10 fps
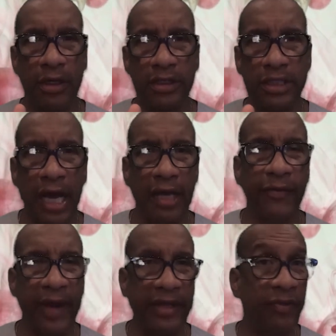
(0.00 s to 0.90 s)
talk
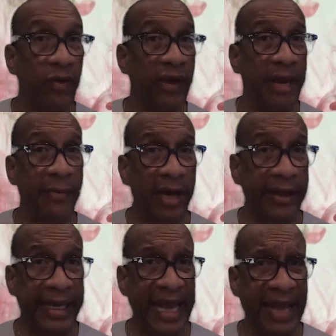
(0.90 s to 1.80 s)
about the program on
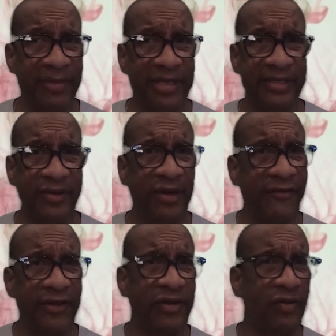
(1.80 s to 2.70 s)
the campus? Or
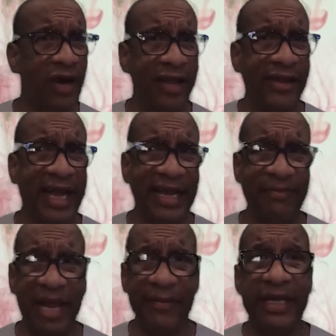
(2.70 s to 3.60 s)
if you're doing
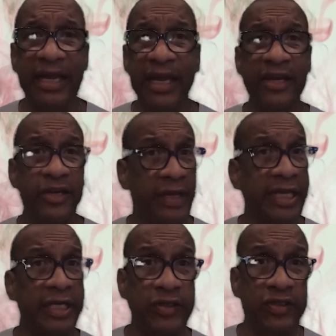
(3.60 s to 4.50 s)
online, maybe do they
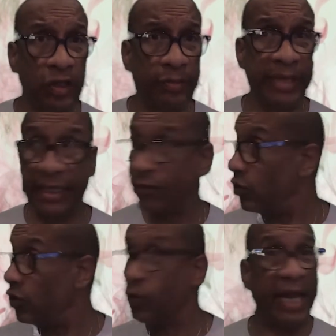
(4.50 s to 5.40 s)
do Zoom meeting?
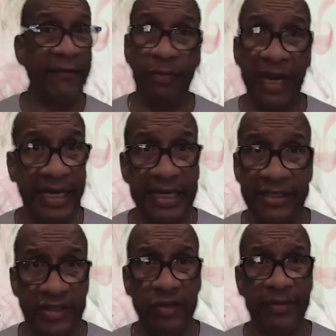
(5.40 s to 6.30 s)
Woo, everybody
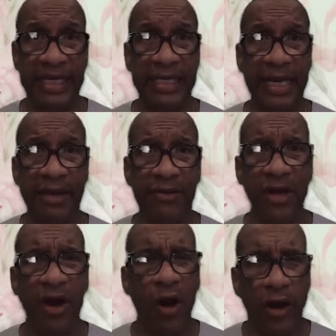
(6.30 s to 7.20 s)
does Zoom meeting now.
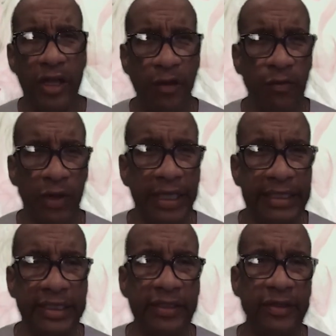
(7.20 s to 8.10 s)
Are they willing
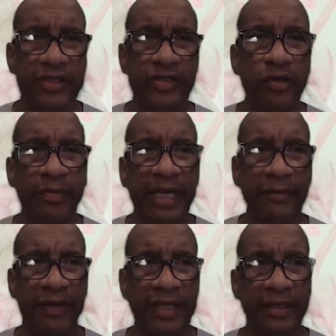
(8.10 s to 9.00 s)
to do a Zoom meeting
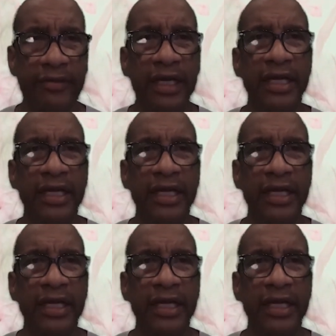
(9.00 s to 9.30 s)
with you